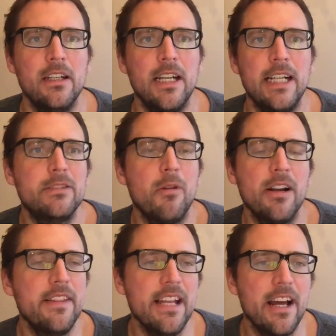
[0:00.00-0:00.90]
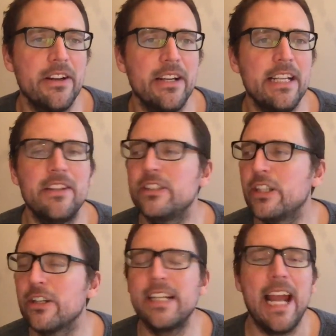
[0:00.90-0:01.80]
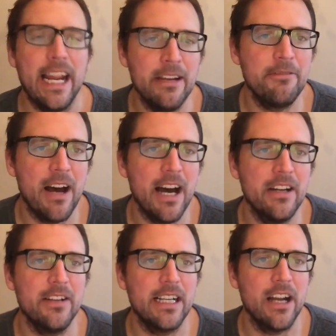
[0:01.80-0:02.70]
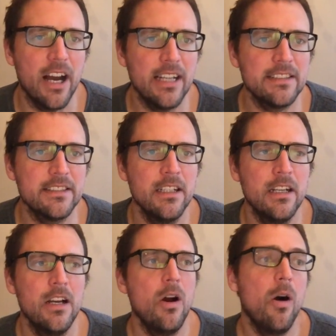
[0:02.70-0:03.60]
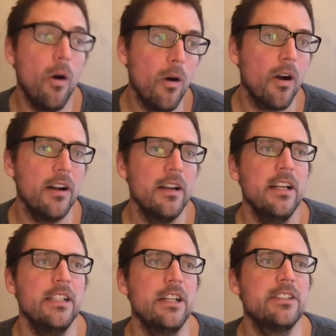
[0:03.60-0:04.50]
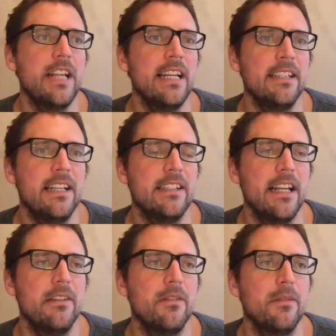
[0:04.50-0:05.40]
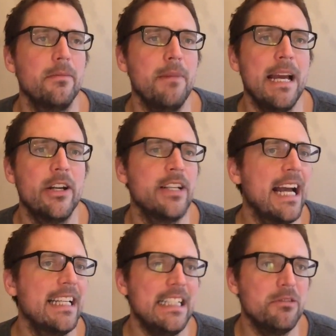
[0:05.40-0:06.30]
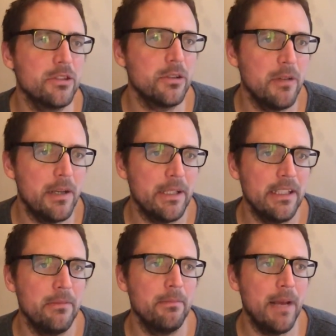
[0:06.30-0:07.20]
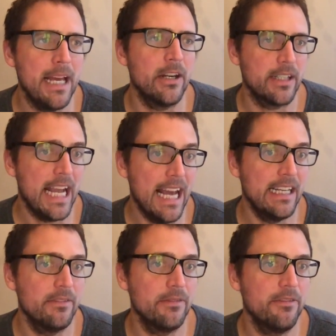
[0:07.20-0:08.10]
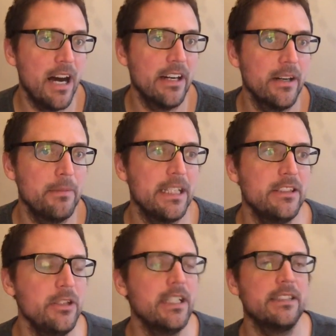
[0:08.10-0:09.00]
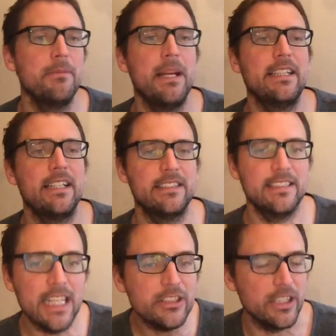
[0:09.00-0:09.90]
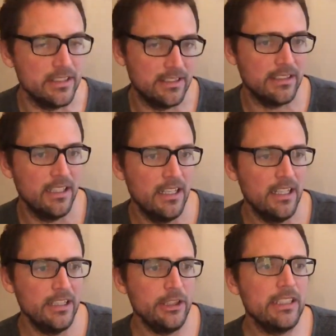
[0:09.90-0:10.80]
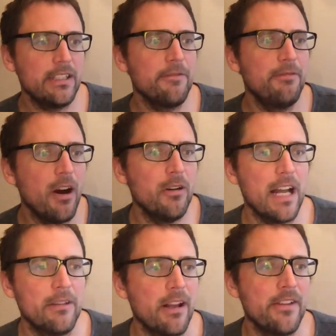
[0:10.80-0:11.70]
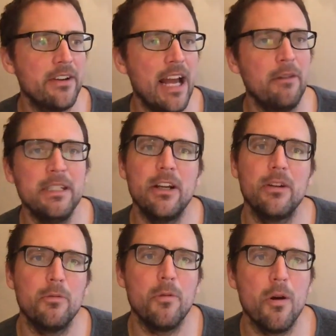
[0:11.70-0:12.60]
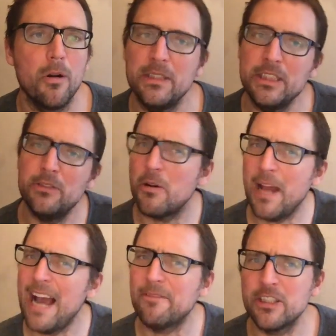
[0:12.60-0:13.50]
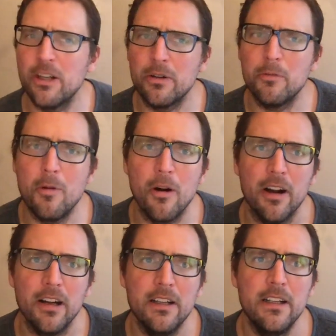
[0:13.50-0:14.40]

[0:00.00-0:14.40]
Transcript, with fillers: It's one or the other. Either you're cannon fodder like us, or you're saying that, that men are not equal to women, that men are cannon fodder because you get to make the decisions. You get to vote on whether or not we go to war when you don't have to go to war.